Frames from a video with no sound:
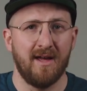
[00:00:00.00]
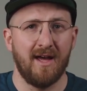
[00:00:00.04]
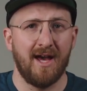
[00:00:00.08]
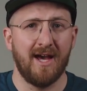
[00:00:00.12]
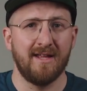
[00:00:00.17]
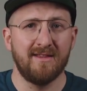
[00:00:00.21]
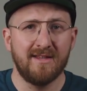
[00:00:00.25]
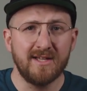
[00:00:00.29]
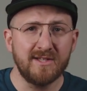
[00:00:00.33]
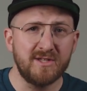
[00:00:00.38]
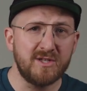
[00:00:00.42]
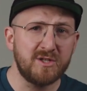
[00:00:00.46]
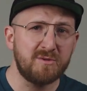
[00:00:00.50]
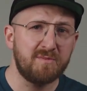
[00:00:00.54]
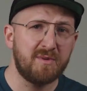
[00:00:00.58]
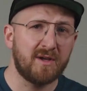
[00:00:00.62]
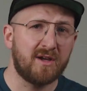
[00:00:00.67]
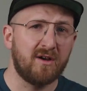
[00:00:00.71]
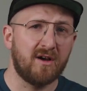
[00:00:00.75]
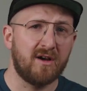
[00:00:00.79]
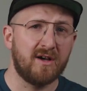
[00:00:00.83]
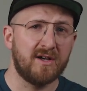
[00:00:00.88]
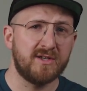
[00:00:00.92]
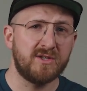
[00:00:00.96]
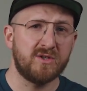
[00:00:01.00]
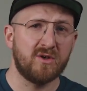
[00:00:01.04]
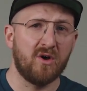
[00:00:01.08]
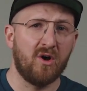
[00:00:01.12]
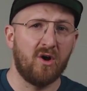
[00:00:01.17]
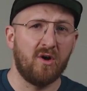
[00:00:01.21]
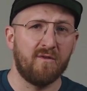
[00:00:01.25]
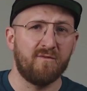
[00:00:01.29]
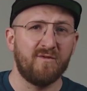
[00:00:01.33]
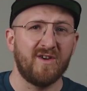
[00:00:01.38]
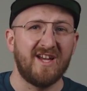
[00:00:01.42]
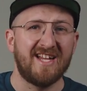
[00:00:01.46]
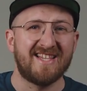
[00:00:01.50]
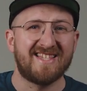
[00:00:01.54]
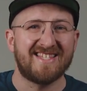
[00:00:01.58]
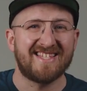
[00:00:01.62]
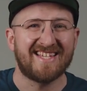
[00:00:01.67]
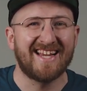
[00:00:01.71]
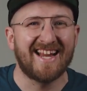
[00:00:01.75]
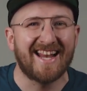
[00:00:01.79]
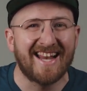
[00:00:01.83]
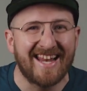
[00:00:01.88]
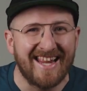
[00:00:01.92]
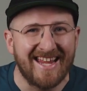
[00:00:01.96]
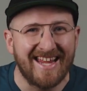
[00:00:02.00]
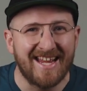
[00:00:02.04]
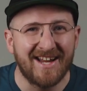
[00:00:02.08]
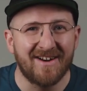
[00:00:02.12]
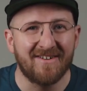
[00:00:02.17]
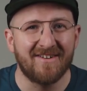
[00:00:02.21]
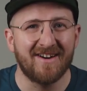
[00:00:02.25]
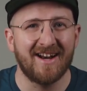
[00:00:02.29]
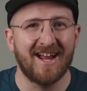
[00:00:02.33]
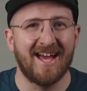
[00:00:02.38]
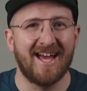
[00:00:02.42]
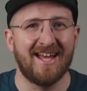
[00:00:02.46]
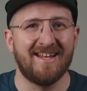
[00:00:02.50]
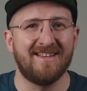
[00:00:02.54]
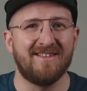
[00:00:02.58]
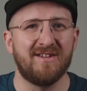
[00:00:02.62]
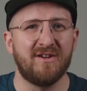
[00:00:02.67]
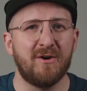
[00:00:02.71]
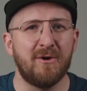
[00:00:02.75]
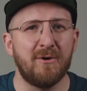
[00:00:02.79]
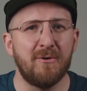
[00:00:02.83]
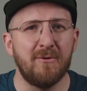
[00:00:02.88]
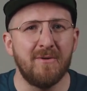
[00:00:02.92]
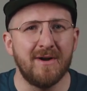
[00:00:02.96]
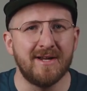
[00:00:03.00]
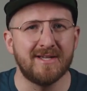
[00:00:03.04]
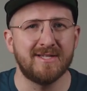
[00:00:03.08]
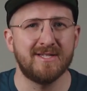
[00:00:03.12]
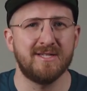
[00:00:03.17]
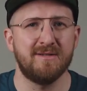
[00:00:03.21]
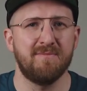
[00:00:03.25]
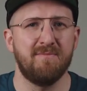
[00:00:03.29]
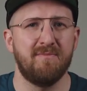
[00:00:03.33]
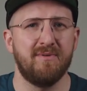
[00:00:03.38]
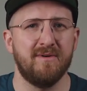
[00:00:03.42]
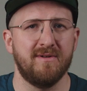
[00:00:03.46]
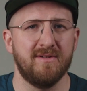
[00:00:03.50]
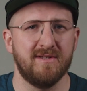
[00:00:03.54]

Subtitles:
And this is because of its clear and crisp